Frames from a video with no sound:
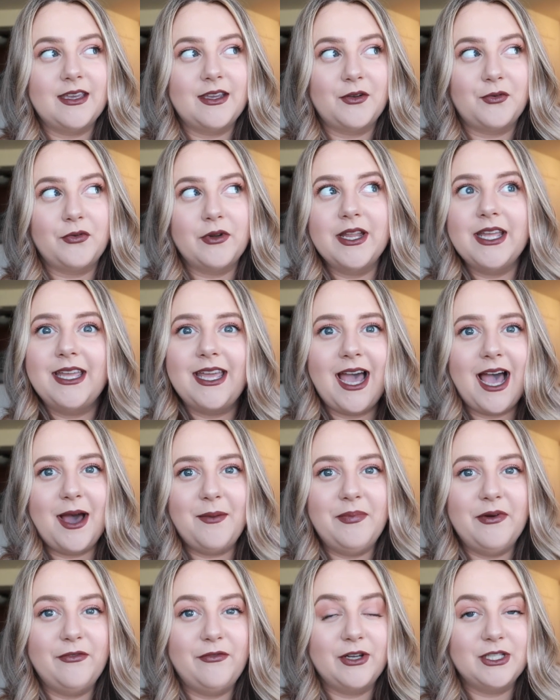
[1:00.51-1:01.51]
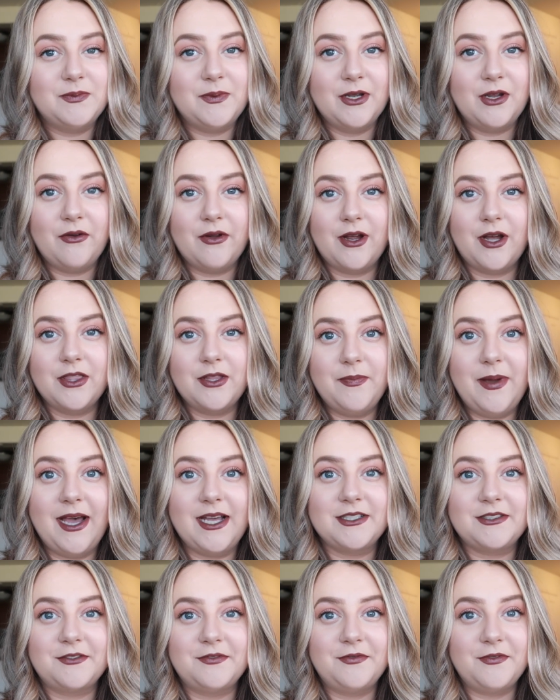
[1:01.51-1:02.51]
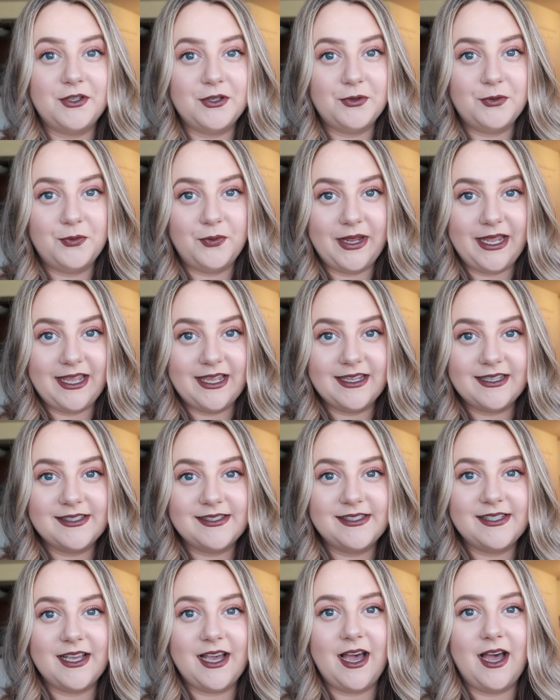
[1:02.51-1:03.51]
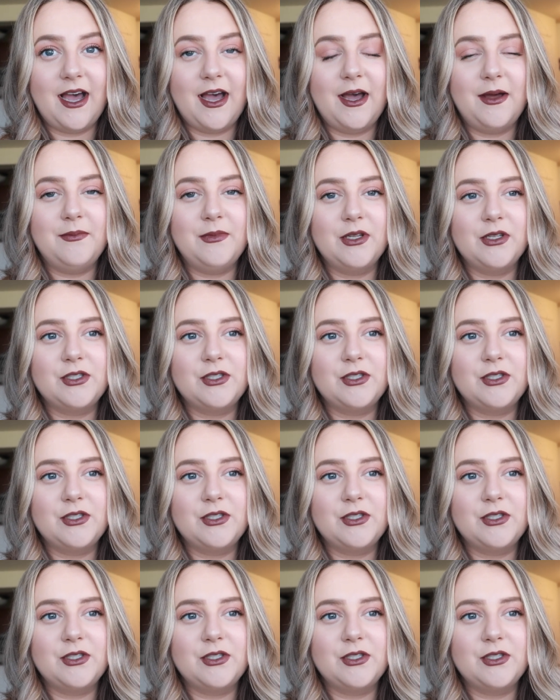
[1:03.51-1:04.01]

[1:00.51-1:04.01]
recap of what's been going on the past few weeks. Um,